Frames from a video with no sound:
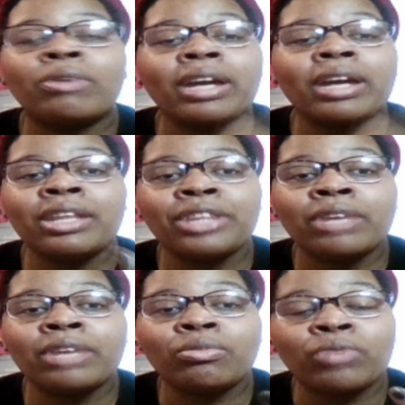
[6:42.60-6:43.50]

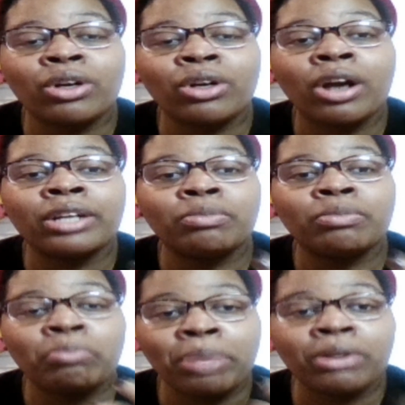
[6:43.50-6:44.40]
anything
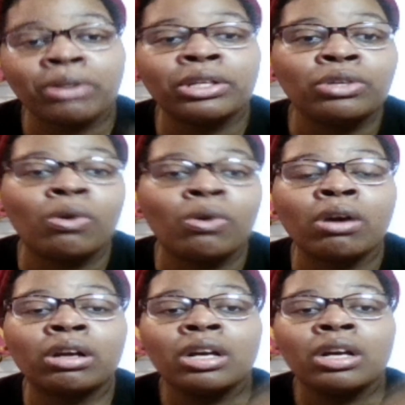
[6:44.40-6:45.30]
regarding building
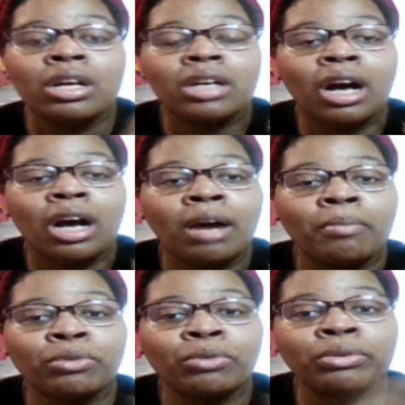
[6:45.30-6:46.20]
your
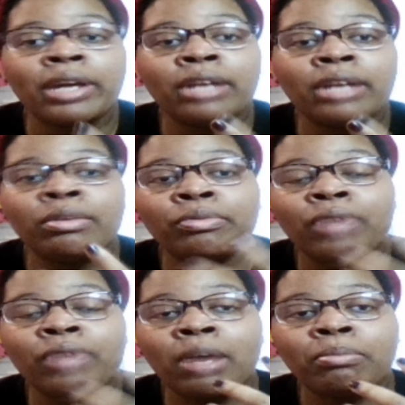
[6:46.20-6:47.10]
creative
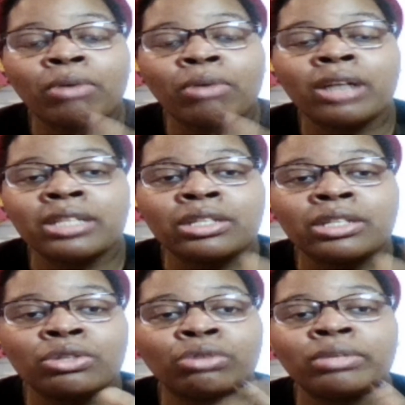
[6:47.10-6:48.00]
process
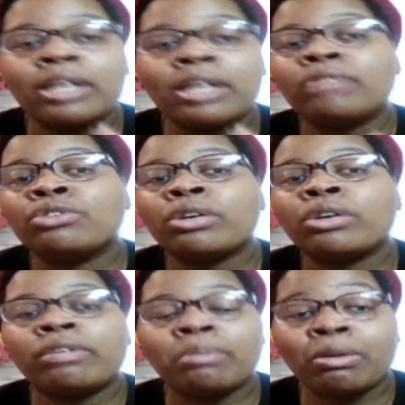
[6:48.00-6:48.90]
and your creative
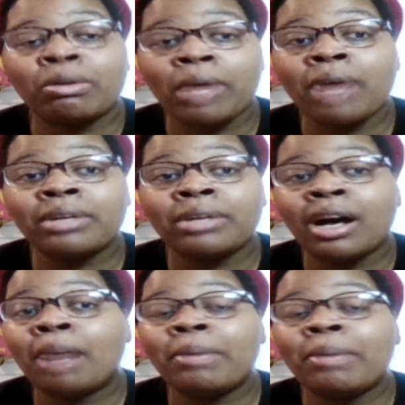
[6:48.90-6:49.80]
journey from the ground
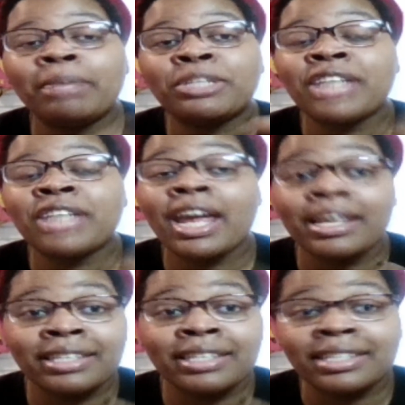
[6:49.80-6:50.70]
up, and
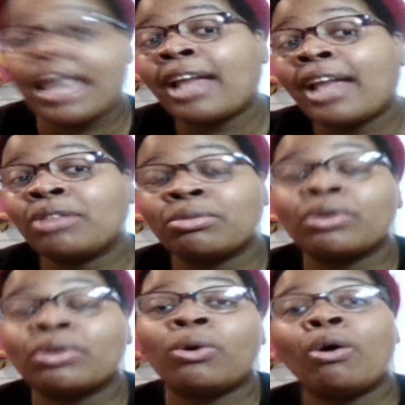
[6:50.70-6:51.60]
staying sane through
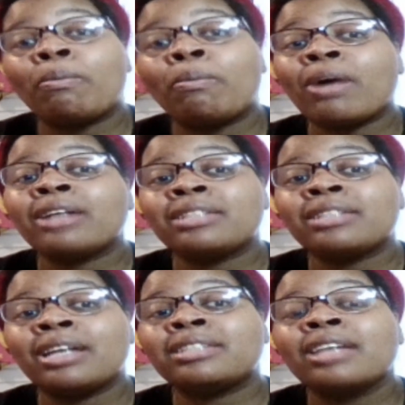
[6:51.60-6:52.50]
your whole
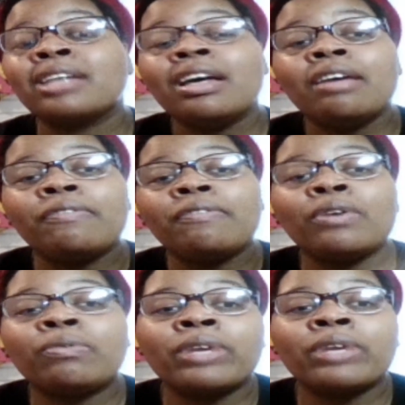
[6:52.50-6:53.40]
process,
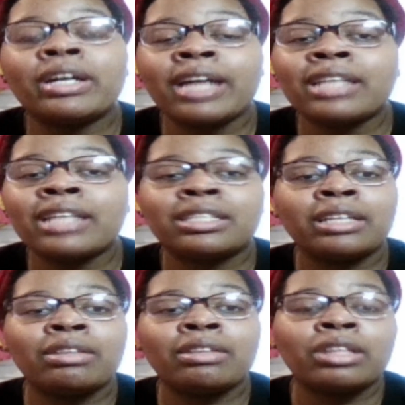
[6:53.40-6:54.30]
feel free again to
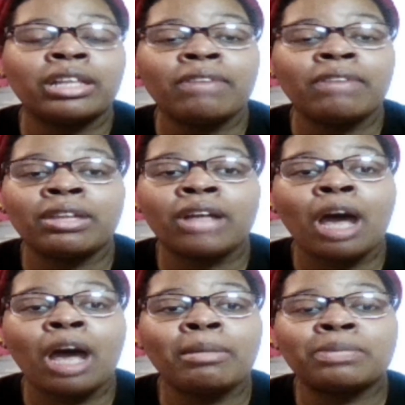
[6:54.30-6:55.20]
leave it in the
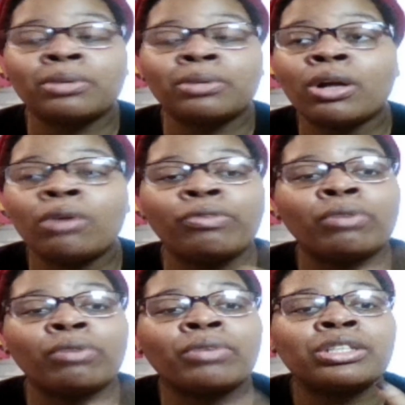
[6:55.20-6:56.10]
comments below.
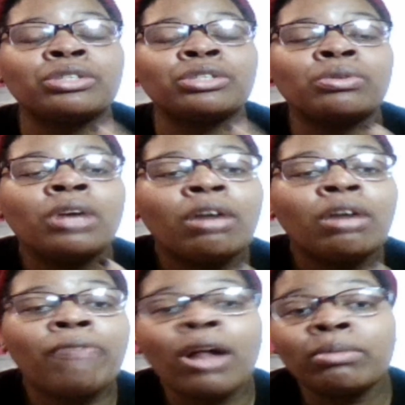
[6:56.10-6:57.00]
Feel free to
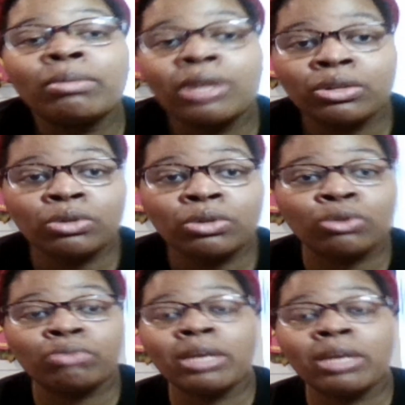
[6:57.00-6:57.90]
follow me on
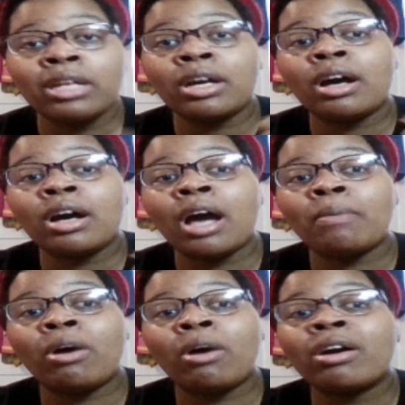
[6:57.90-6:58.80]
social media.
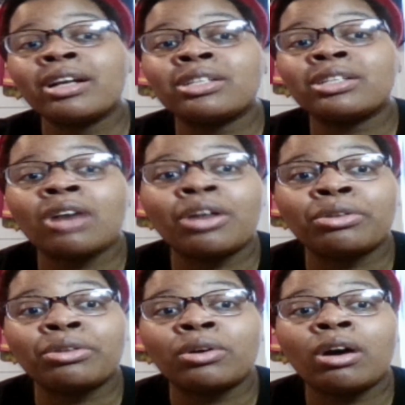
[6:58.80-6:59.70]
I'm RNS
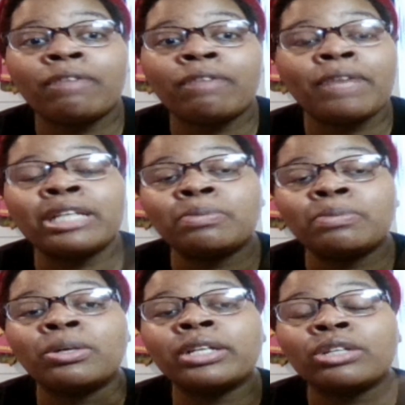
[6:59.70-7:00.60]
Author on
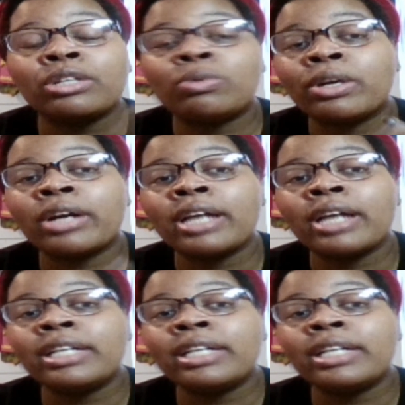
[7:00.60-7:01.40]
Facebook, Twitter, and